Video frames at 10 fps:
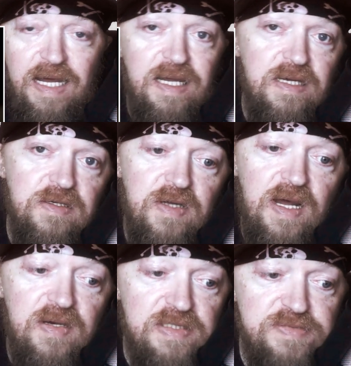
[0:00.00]
I don't
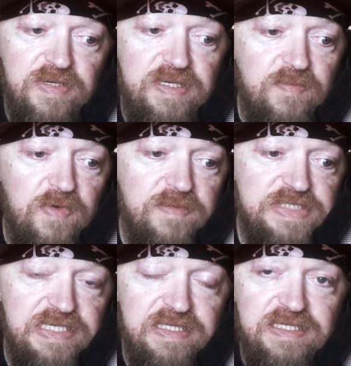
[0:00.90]
know how to explain what
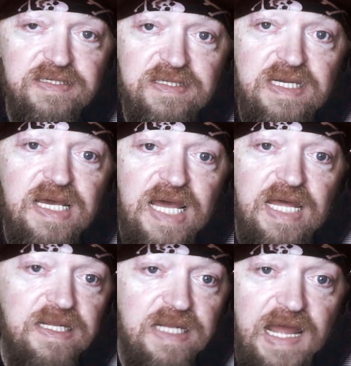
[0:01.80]
I'm saying.
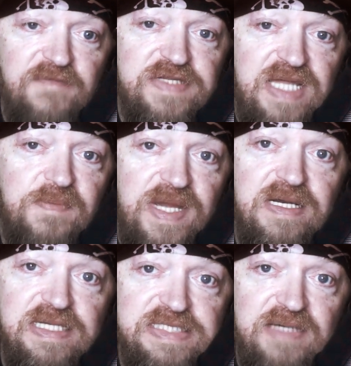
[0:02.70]
Everything may
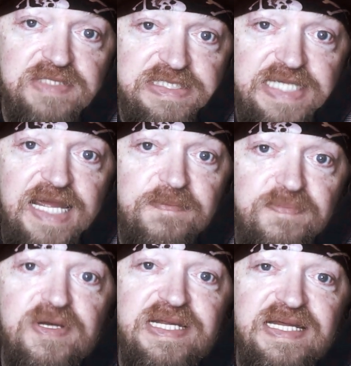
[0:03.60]
not sound the
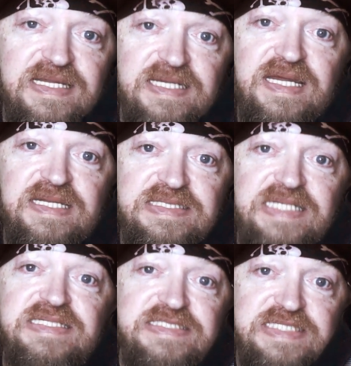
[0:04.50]
same, but it is
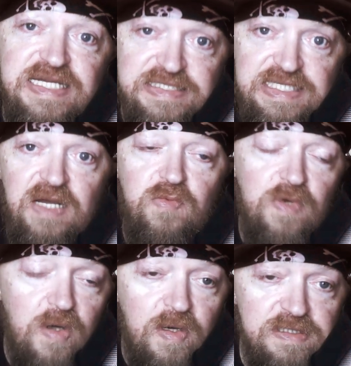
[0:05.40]
a distinct sound
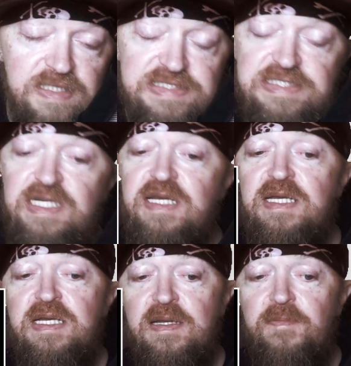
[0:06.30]
regardless.
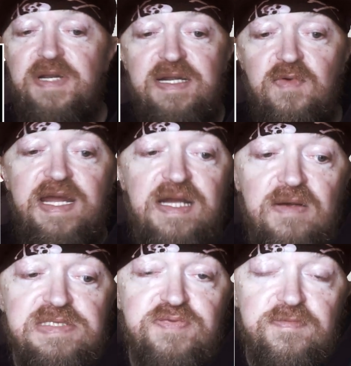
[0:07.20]
But anyway, it
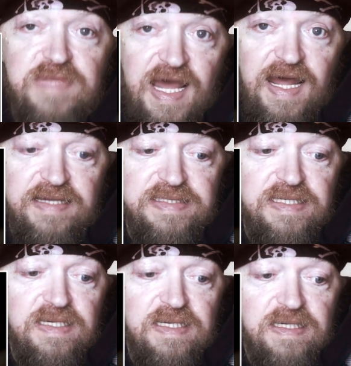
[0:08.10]
goes from that